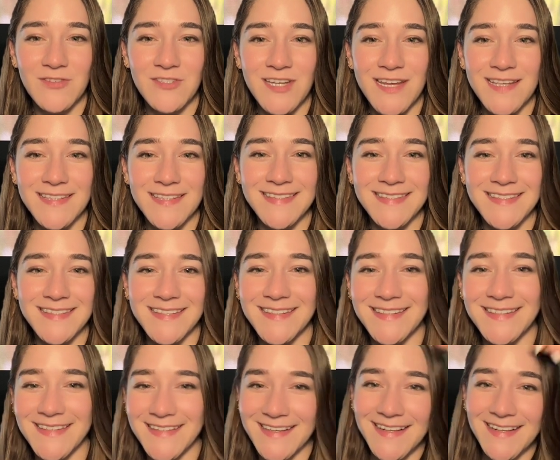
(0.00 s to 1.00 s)
Oh,
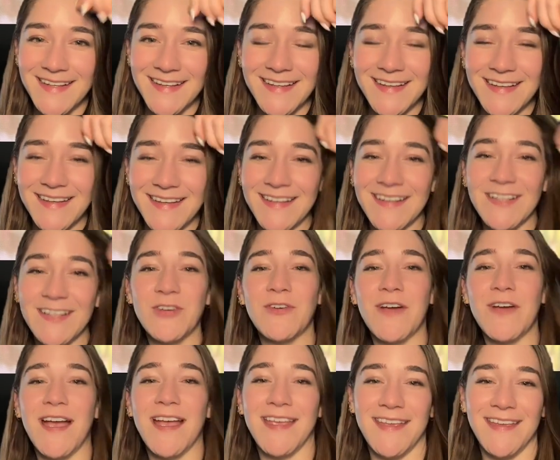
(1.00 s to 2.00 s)
Jess,
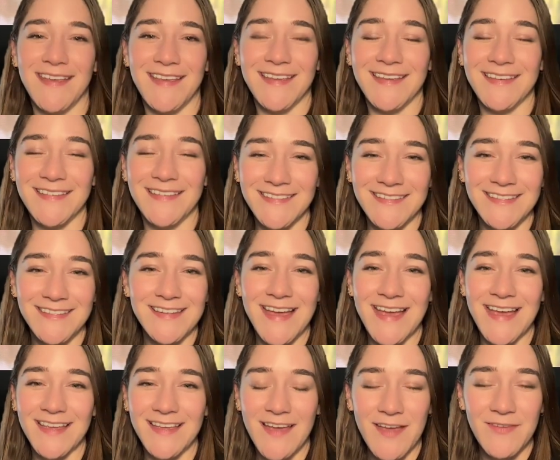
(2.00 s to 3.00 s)
crying.
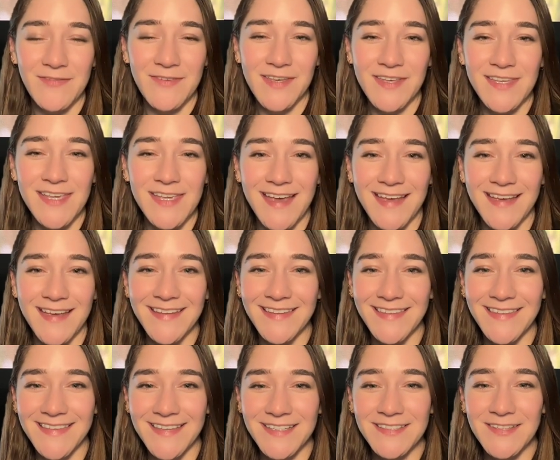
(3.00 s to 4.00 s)
I feel, yeah,
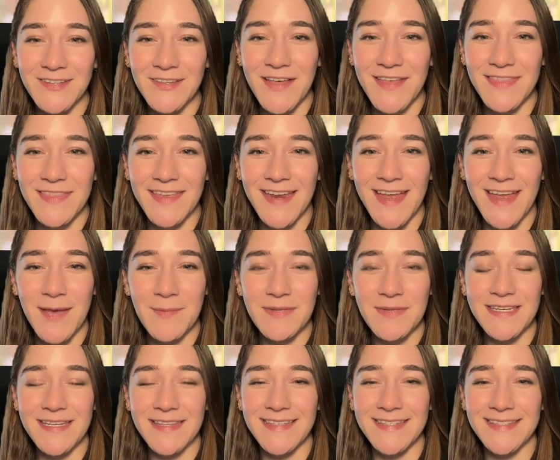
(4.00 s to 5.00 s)
there's a lot that
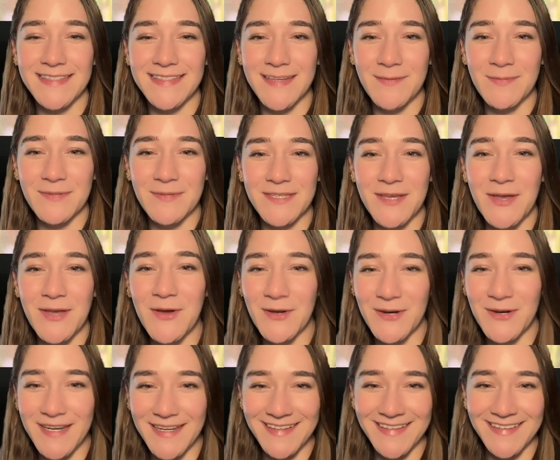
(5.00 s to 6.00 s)
happened in this episode.
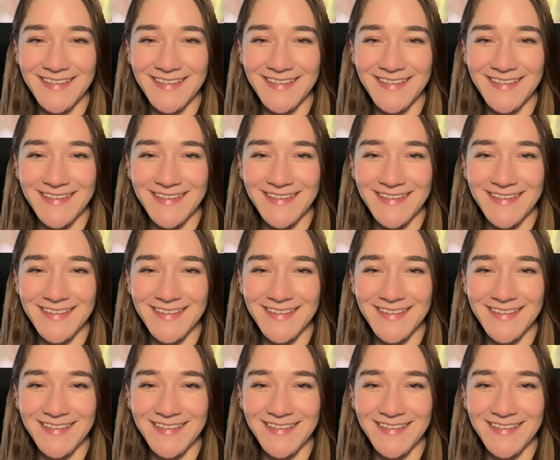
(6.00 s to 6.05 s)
